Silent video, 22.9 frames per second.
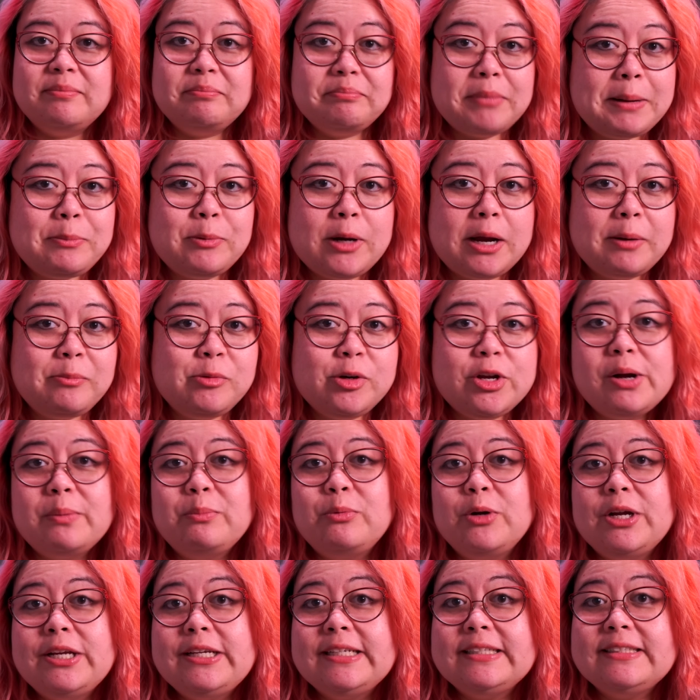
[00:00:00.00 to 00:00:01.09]
My primary
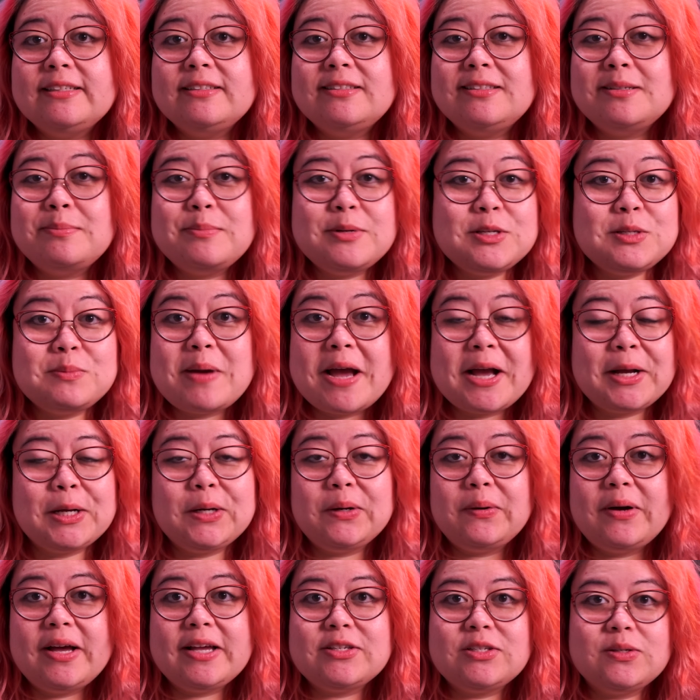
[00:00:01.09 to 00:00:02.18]
operating system is Mac
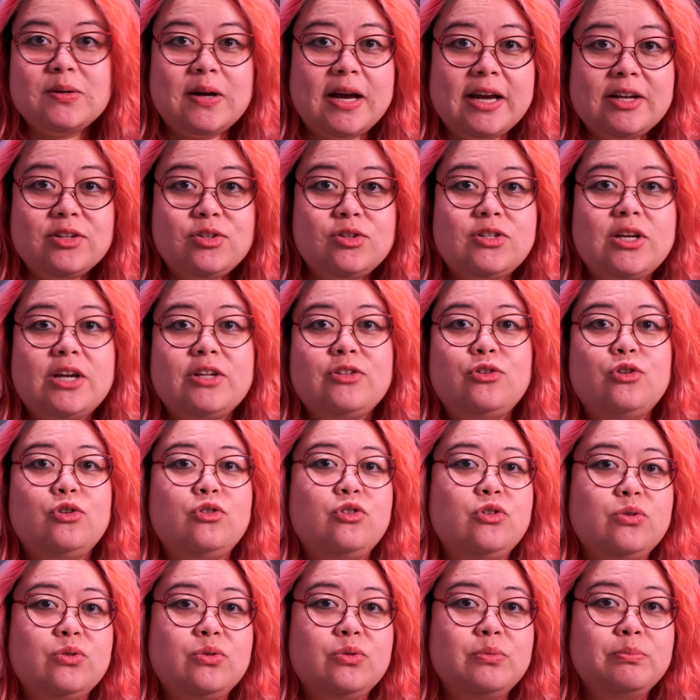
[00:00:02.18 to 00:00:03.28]
OS, so I just had to
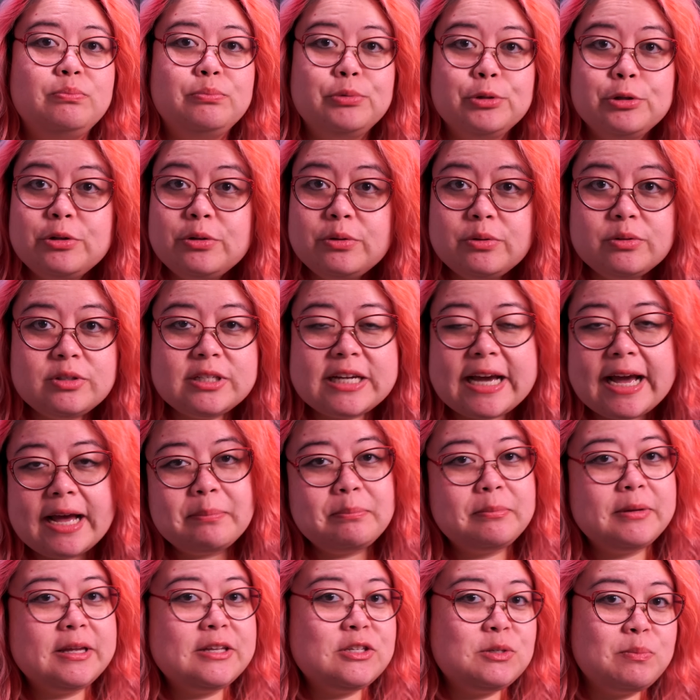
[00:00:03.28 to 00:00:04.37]
do brew
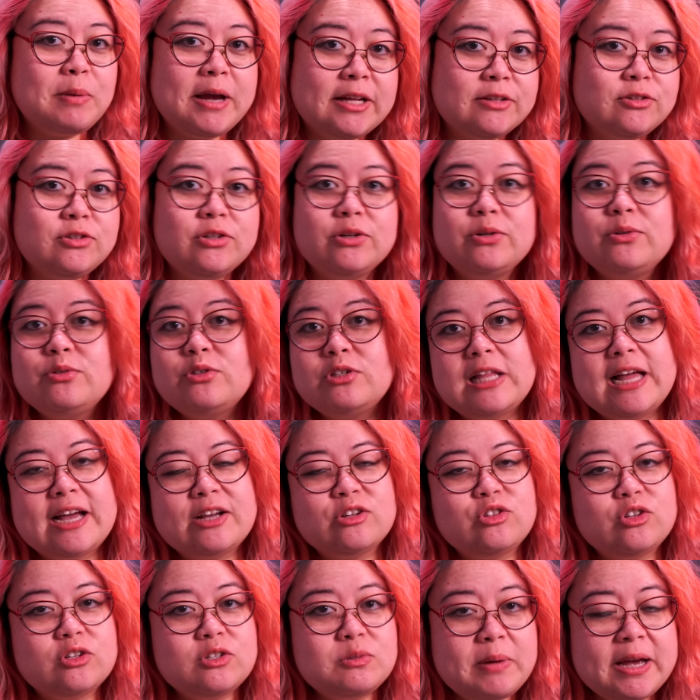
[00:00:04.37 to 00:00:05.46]
tap
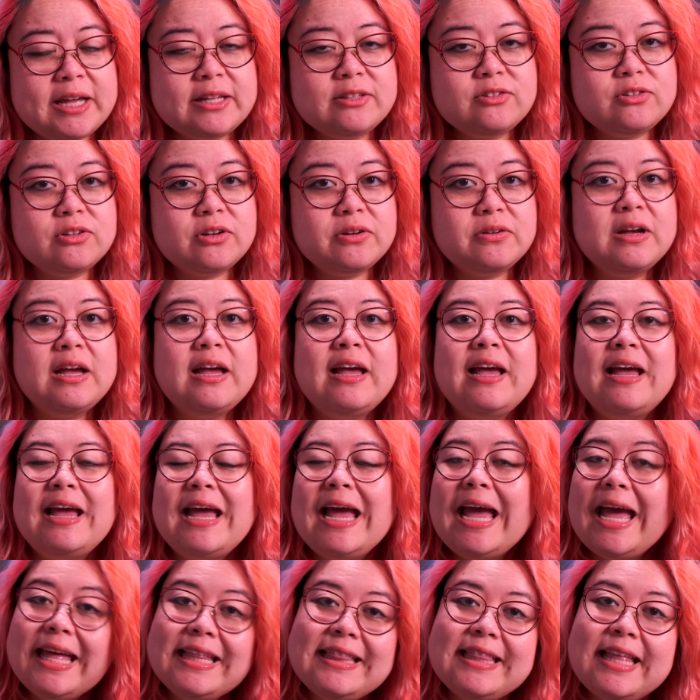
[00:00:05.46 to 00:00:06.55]
espanso/espanso,
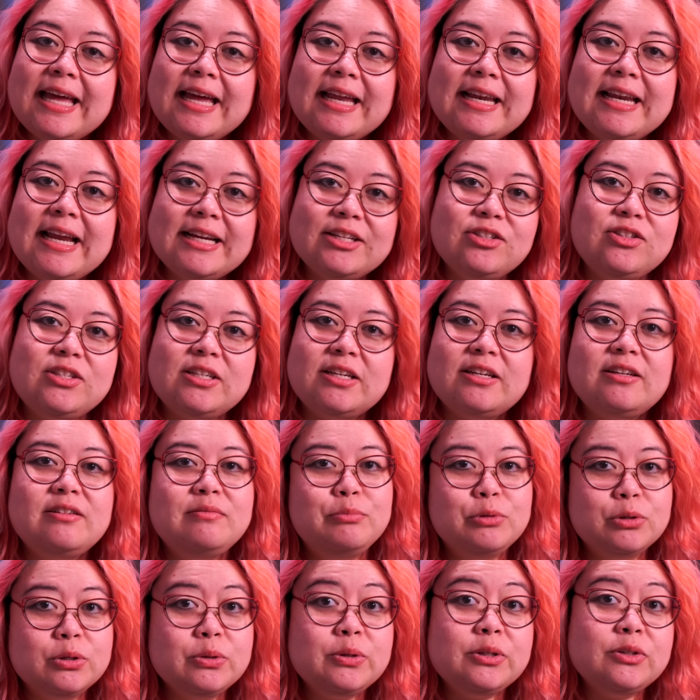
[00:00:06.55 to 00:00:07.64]
and then I did
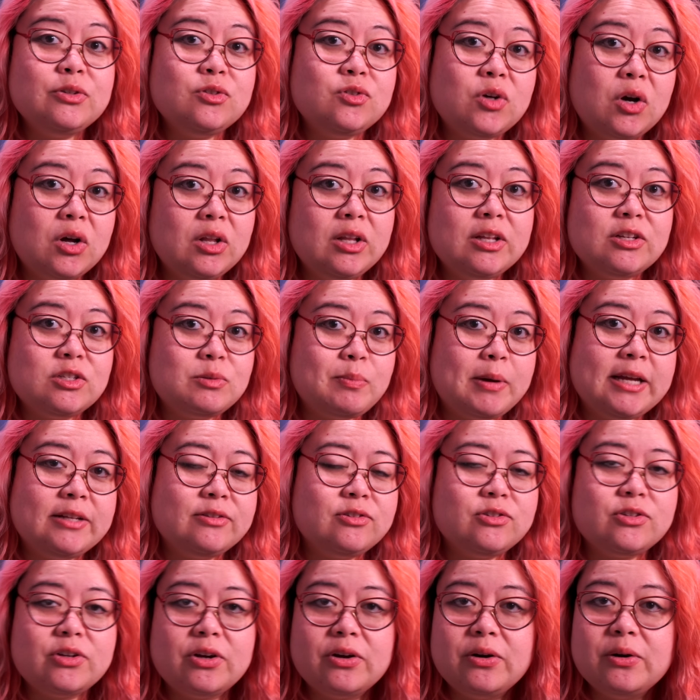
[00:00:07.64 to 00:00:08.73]
brew install
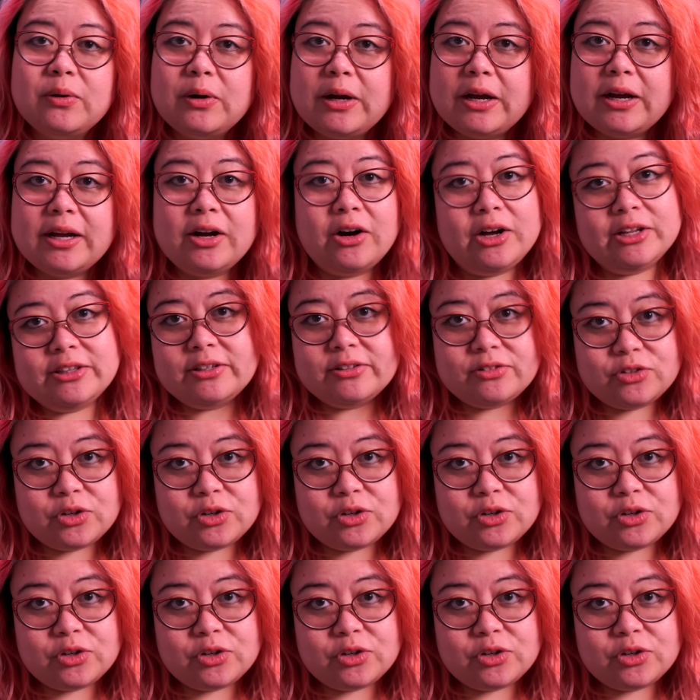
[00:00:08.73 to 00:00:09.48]
espanso on the